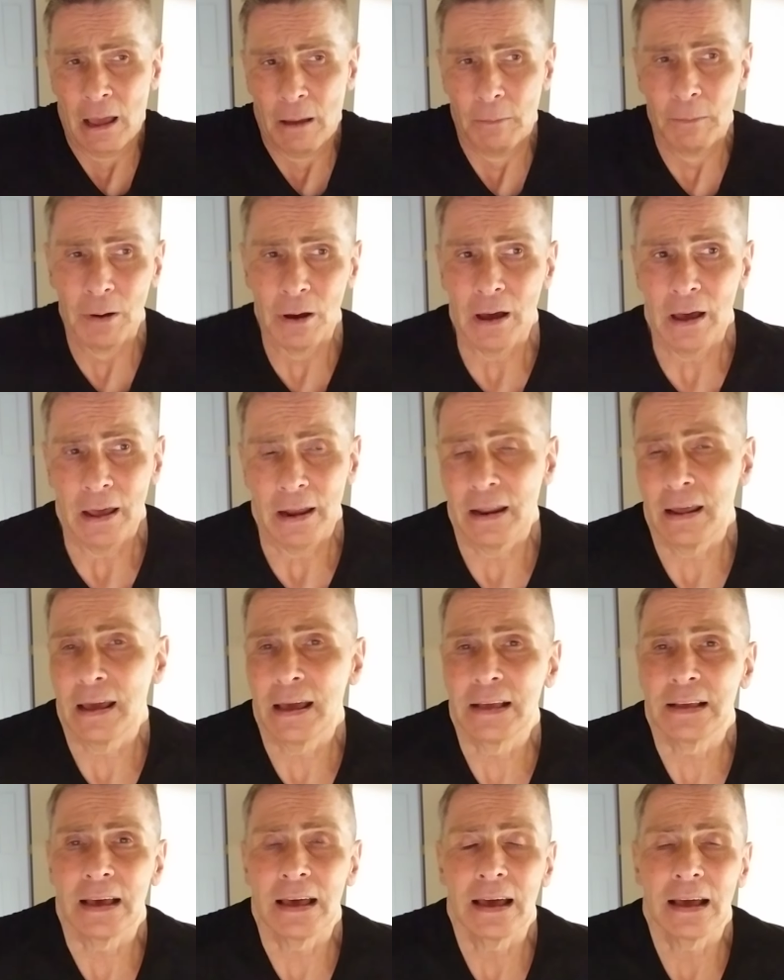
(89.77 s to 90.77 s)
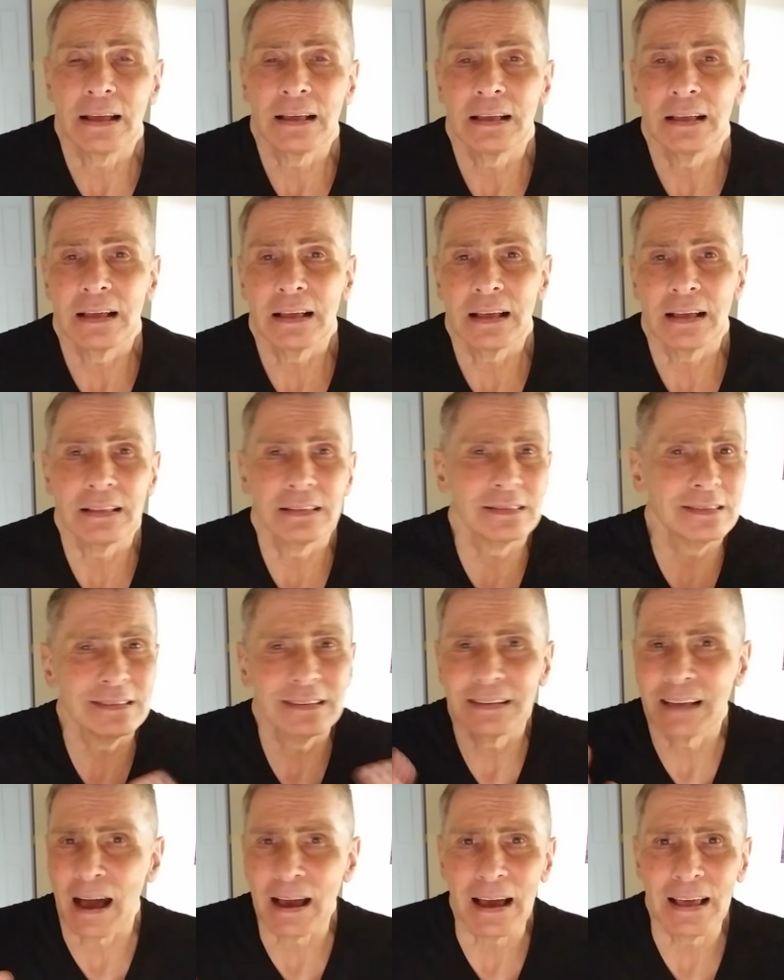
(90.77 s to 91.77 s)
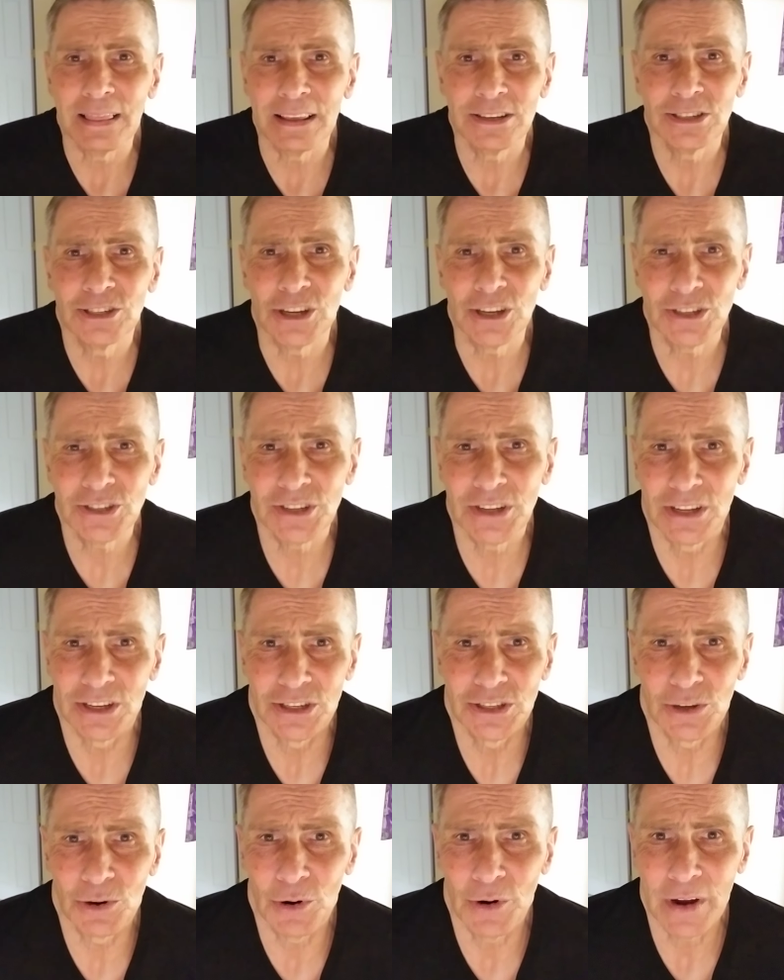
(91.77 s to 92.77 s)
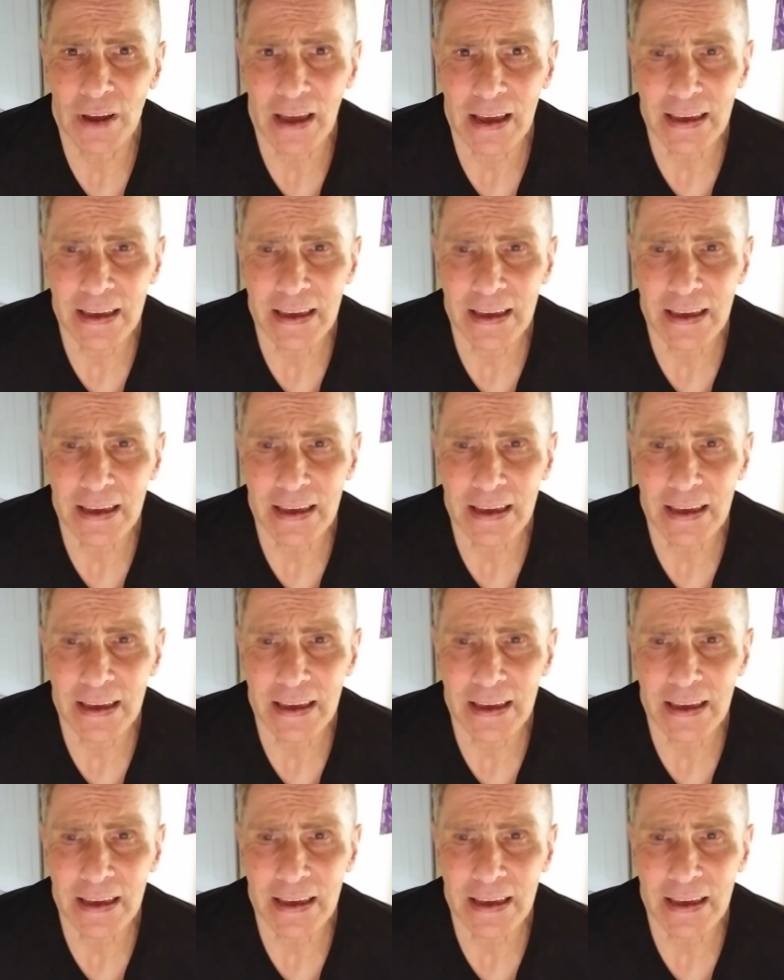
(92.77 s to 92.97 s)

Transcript: but the gist of the story,